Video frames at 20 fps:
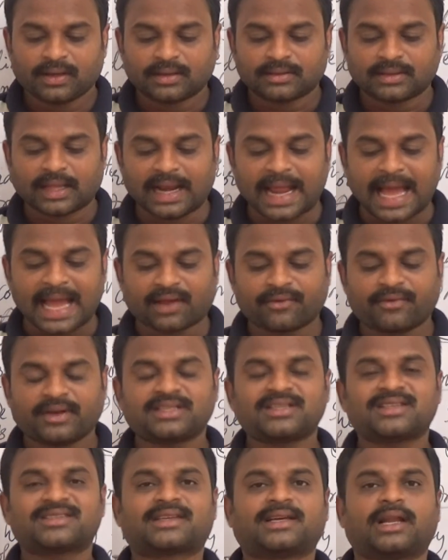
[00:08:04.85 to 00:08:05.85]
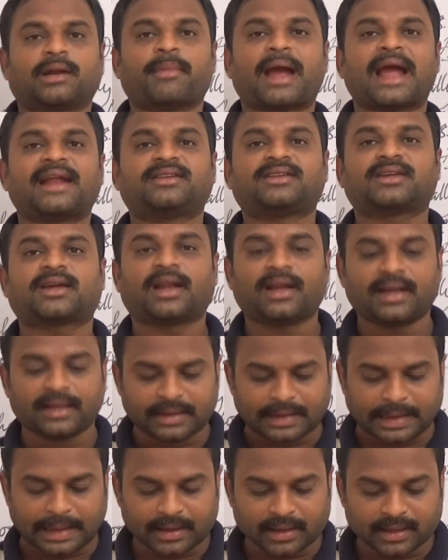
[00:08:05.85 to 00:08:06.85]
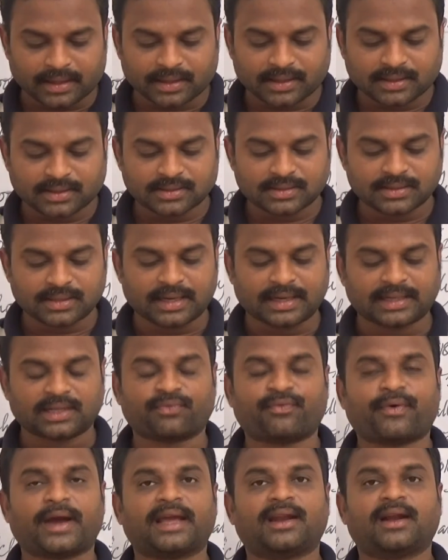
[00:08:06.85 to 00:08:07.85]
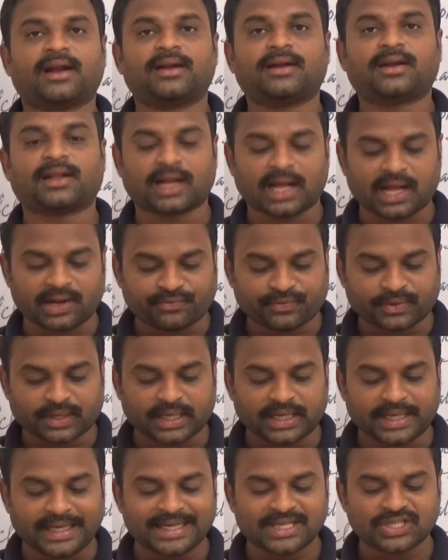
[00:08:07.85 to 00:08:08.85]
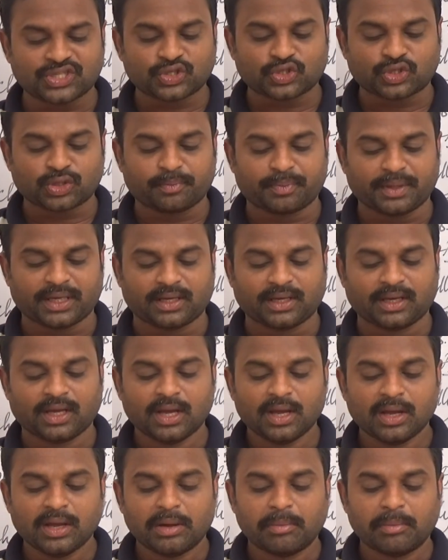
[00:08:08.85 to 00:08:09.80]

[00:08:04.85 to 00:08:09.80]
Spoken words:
the language is grammatically correct and the final draft is to be